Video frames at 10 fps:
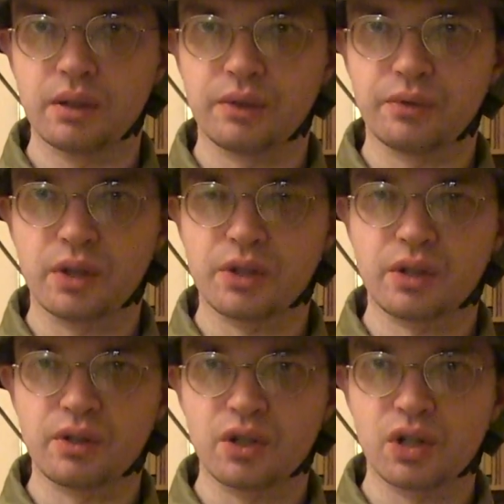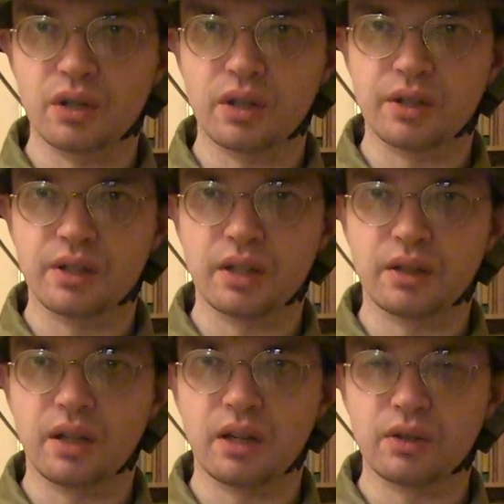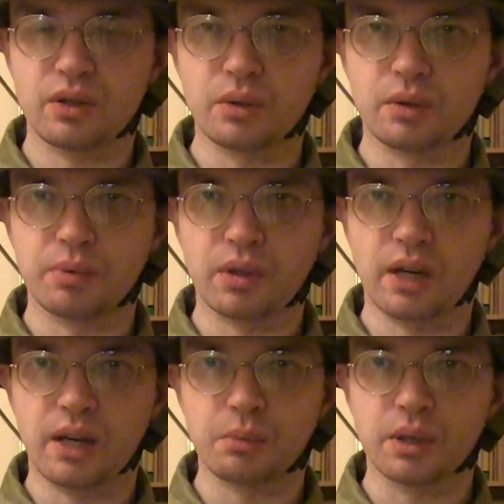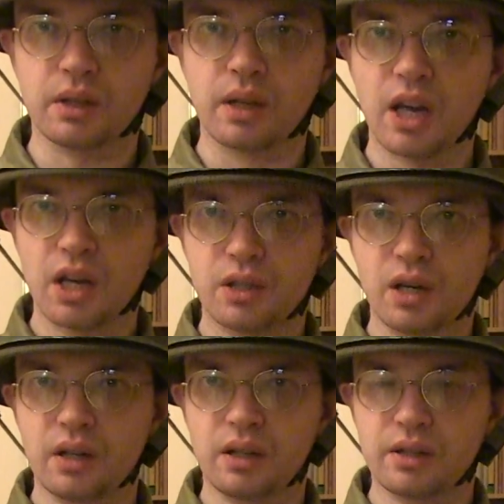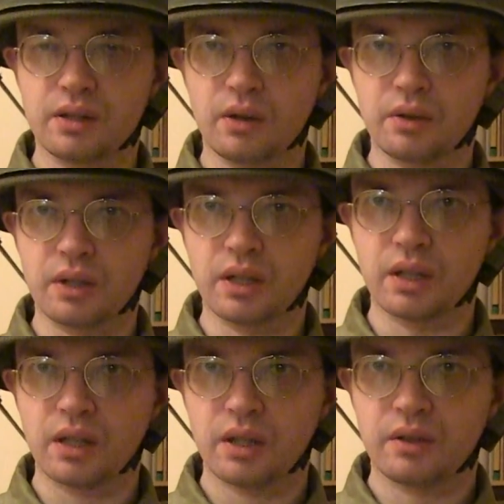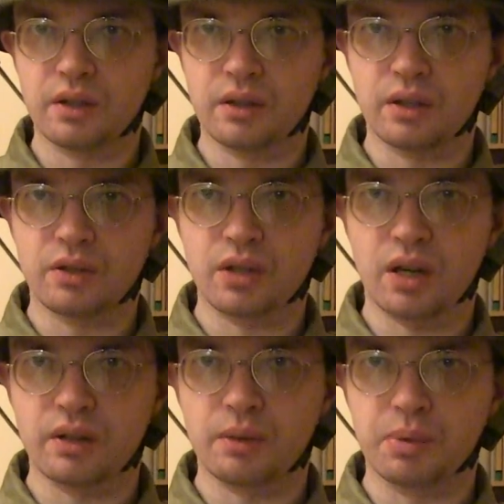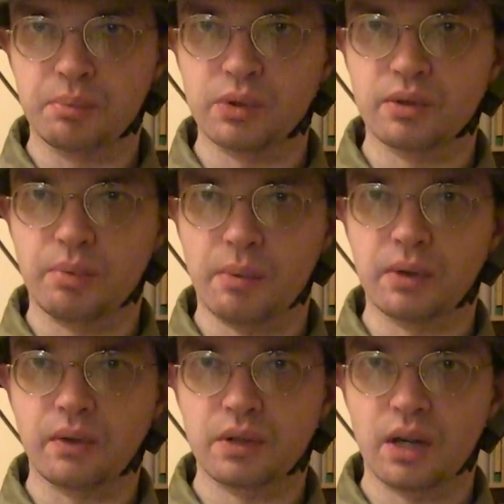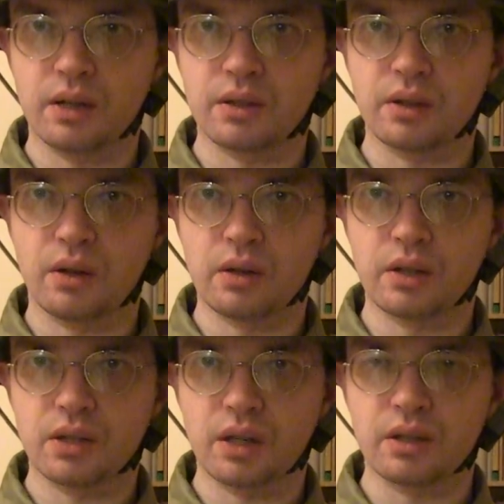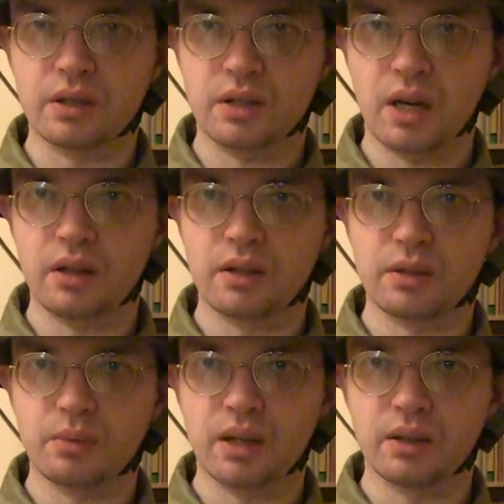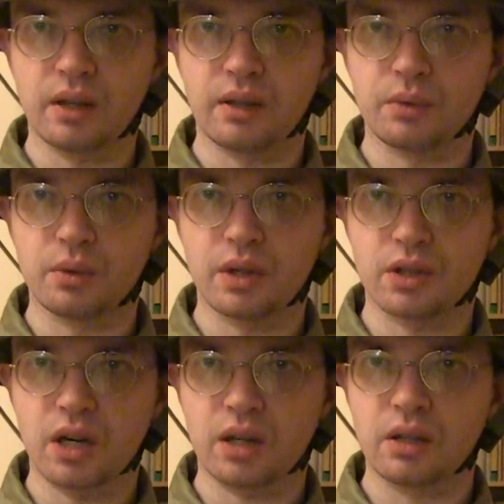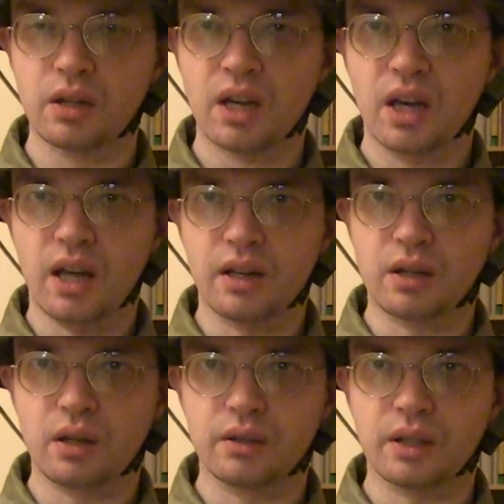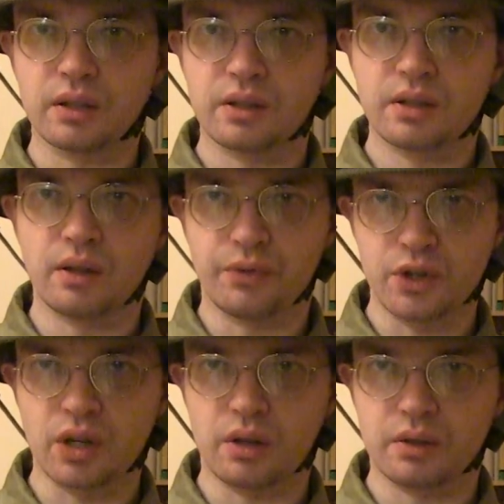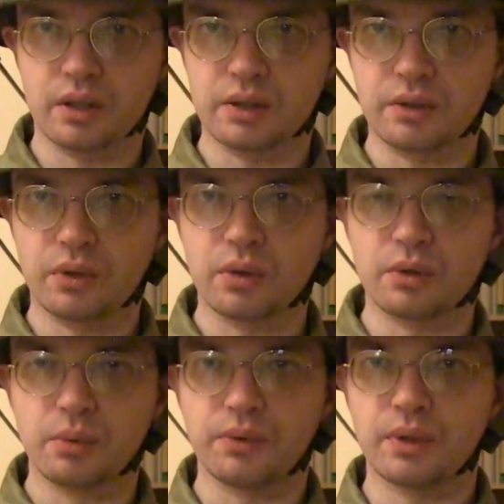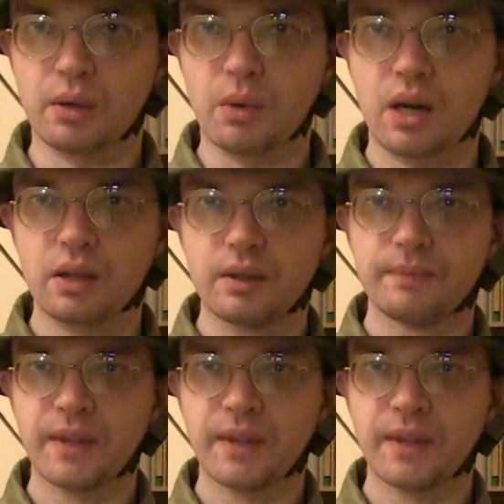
The first condition is that they should proclaim that China is the only, the People's Republic of China is the only Chinese state. That's why they had to reject any contacts, official contacts, of course, with Taiwan.